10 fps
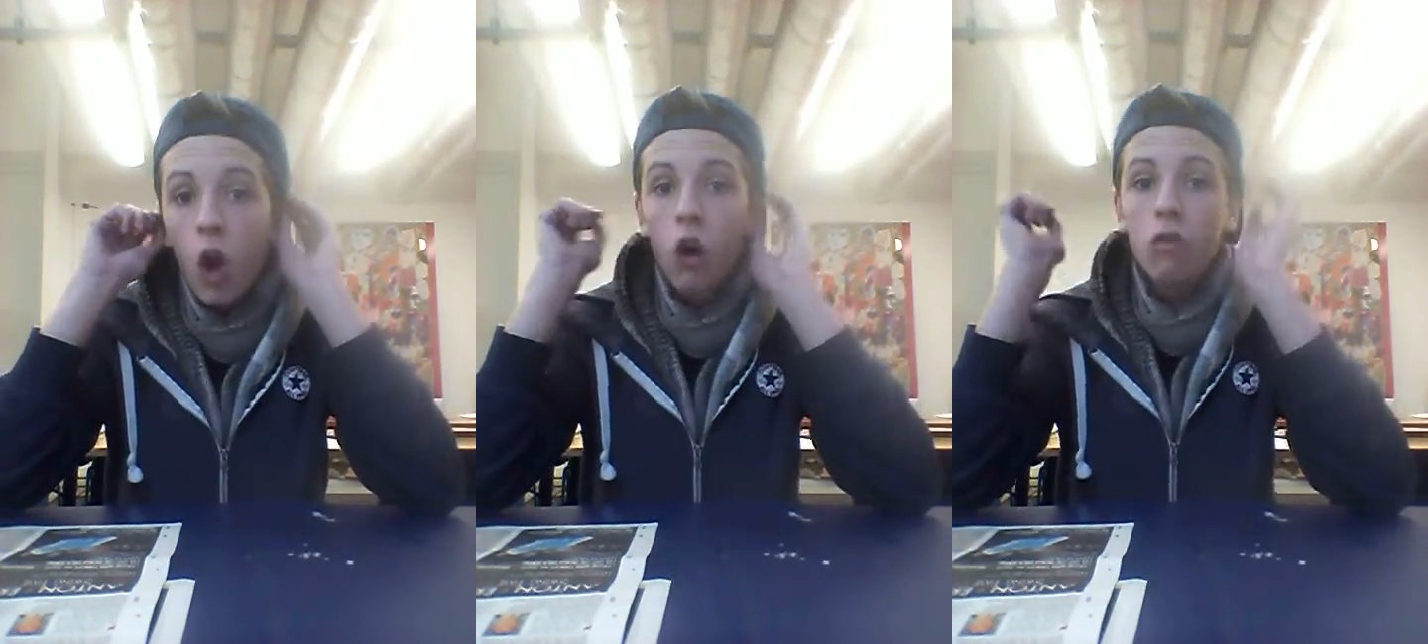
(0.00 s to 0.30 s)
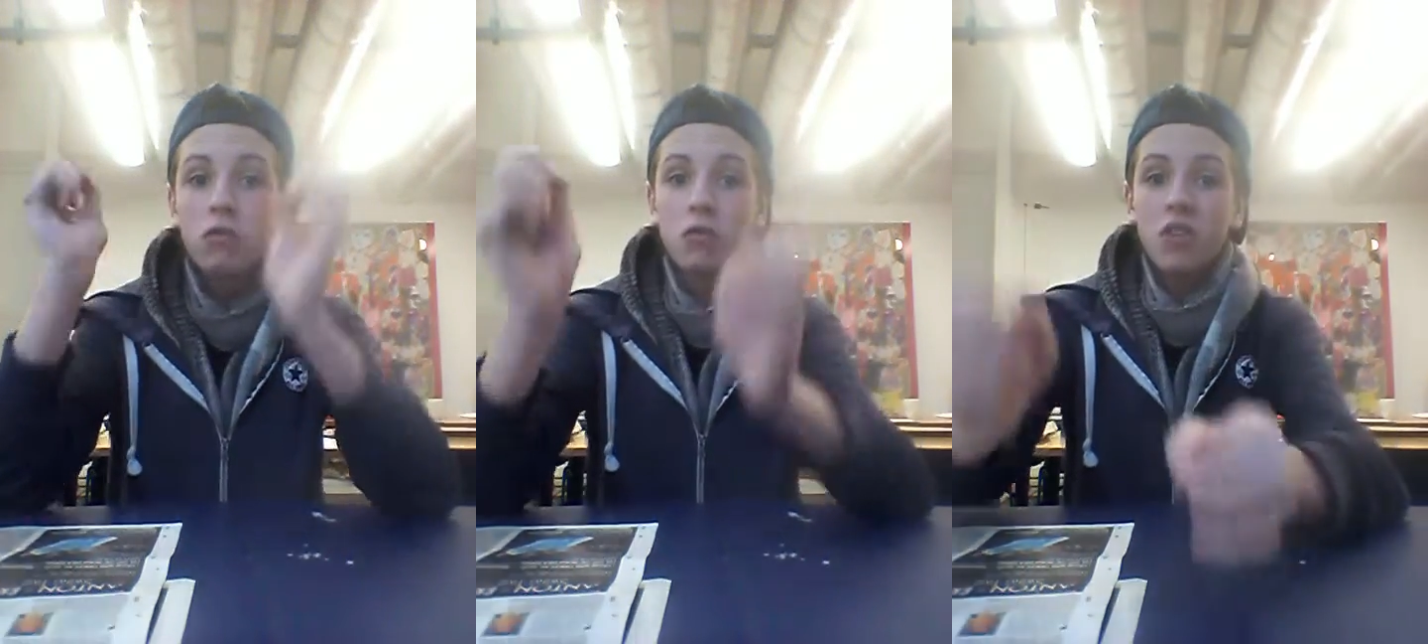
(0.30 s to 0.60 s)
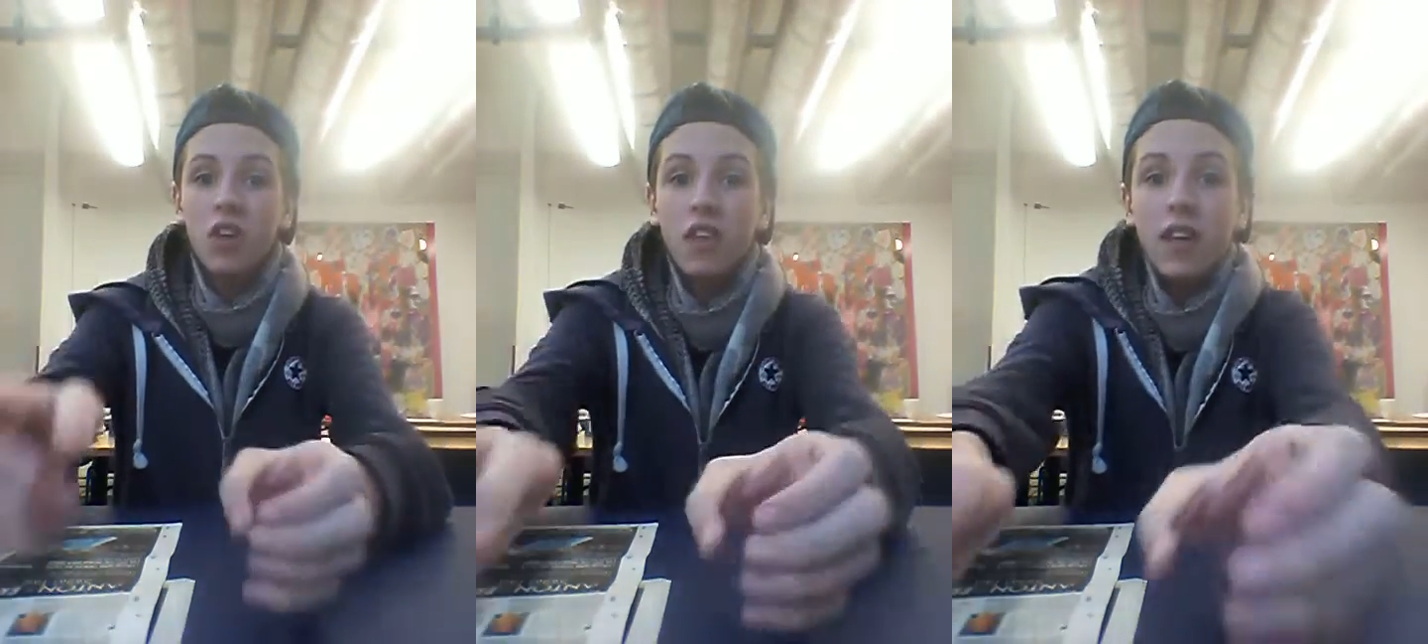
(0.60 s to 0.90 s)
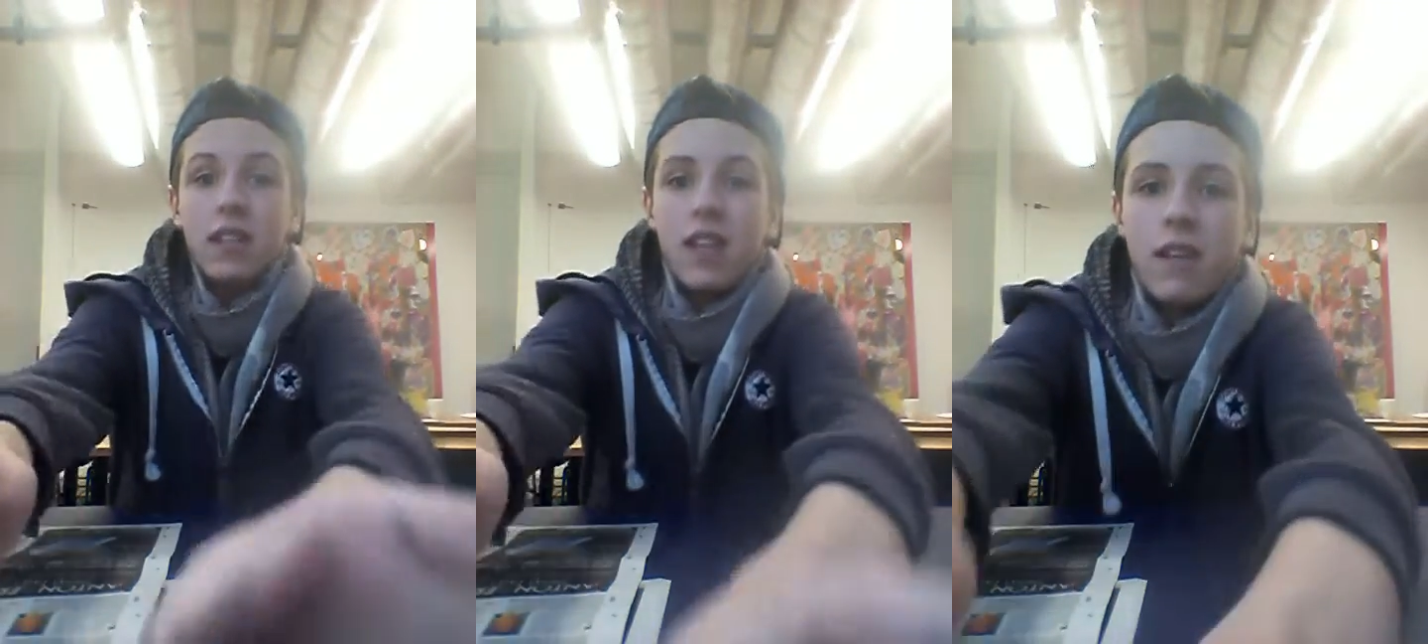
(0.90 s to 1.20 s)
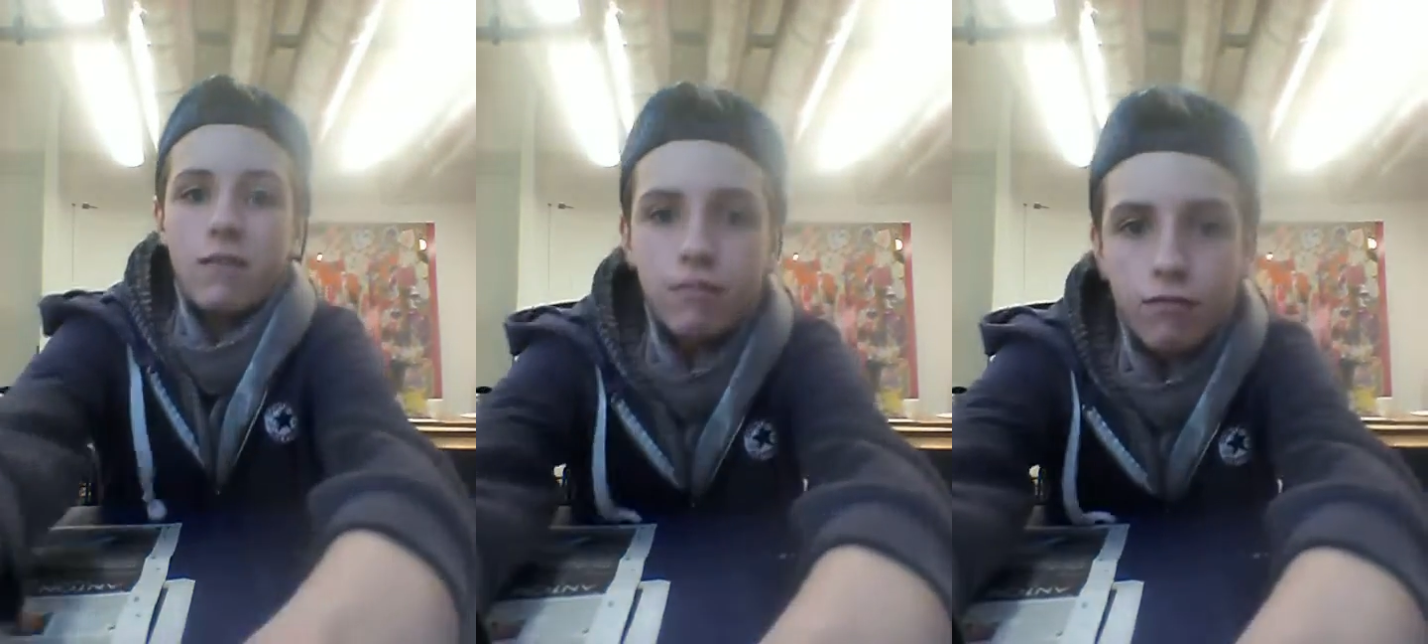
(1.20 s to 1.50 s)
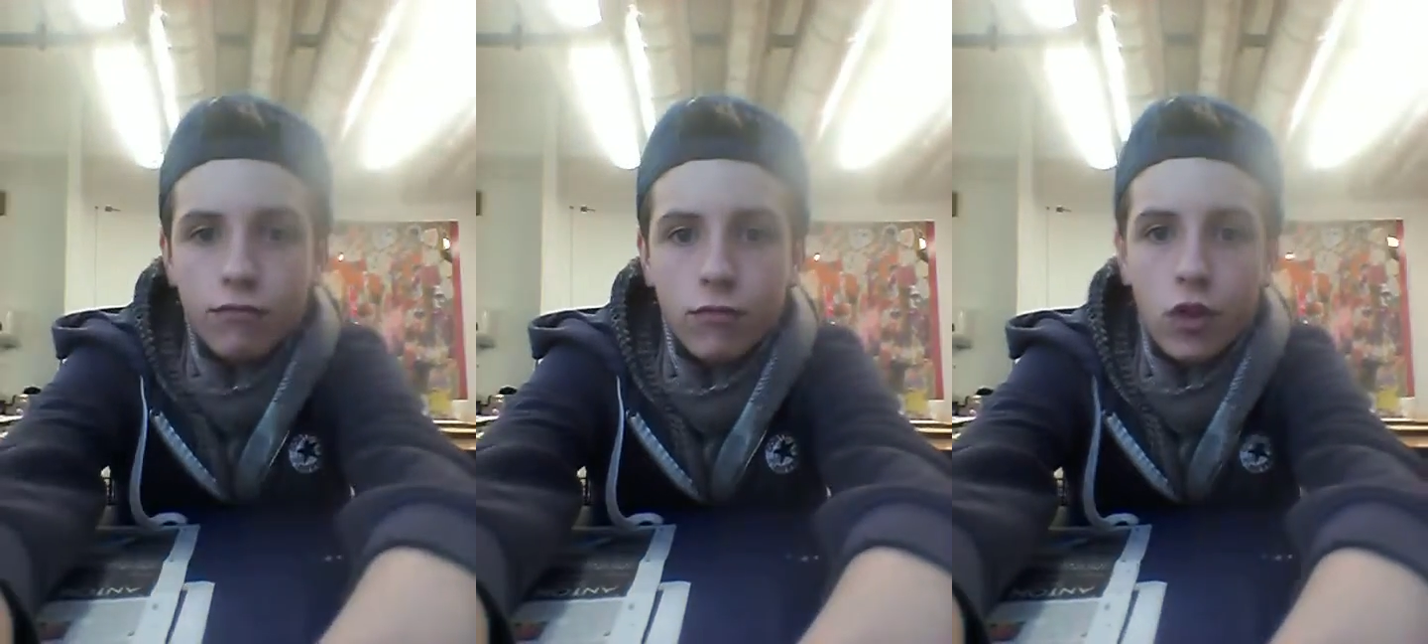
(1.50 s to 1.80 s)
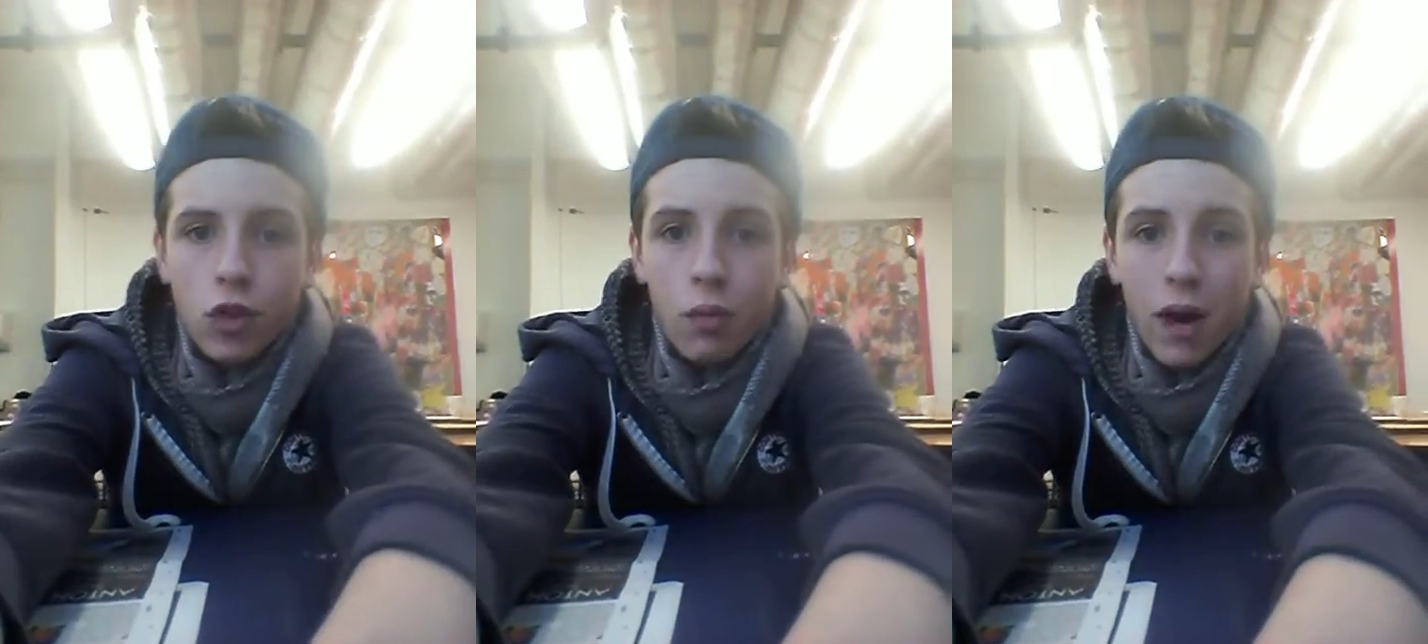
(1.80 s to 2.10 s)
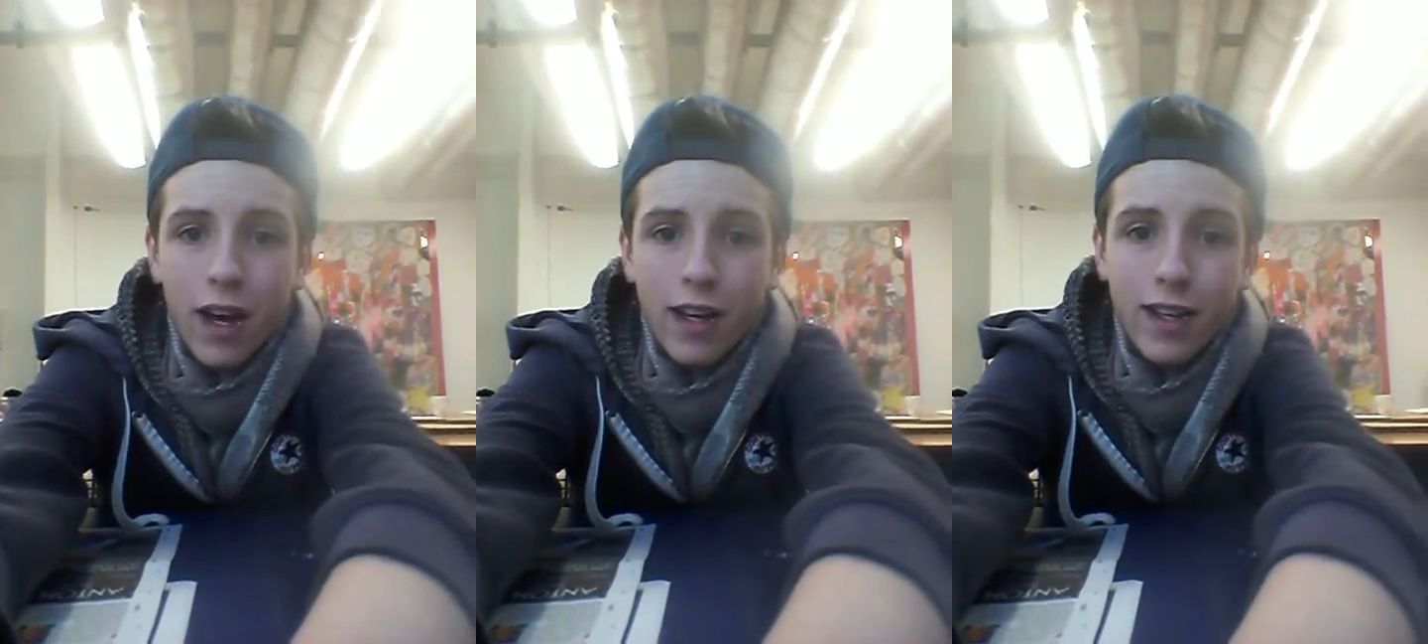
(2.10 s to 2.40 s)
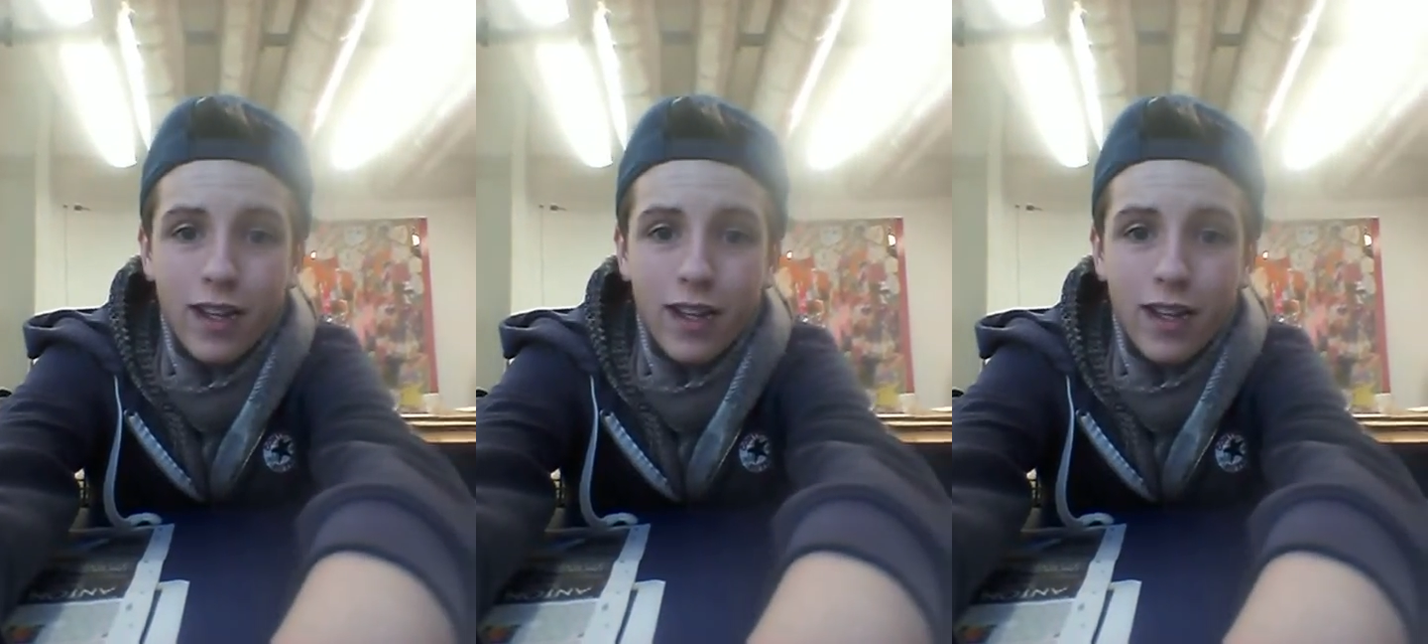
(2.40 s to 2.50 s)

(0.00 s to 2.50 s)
hope you enjoyed this. Goodbye,